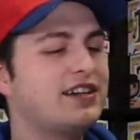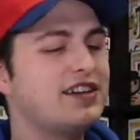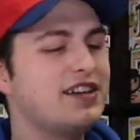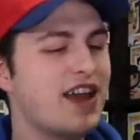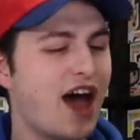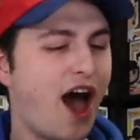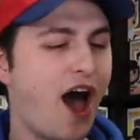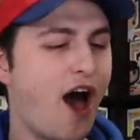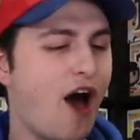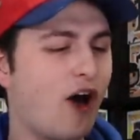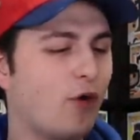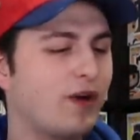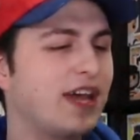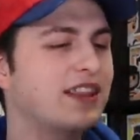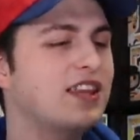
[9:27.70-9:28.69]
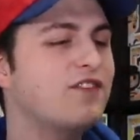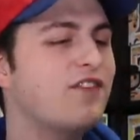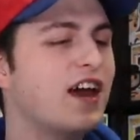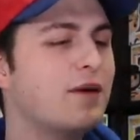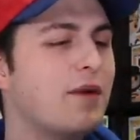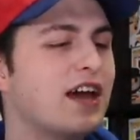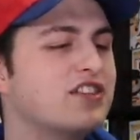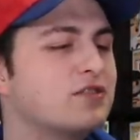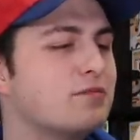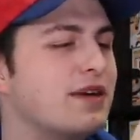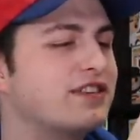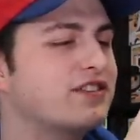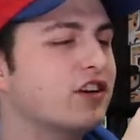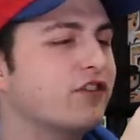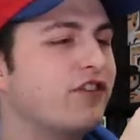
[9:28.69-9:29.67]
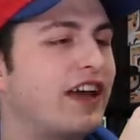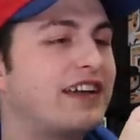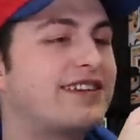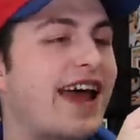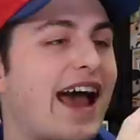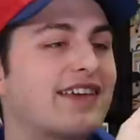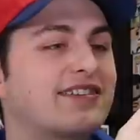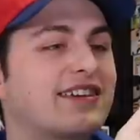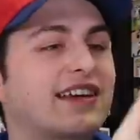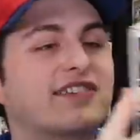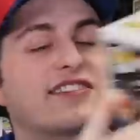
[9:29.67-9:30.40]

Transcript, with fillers: no, we got the Venomized Mr. Fantastic.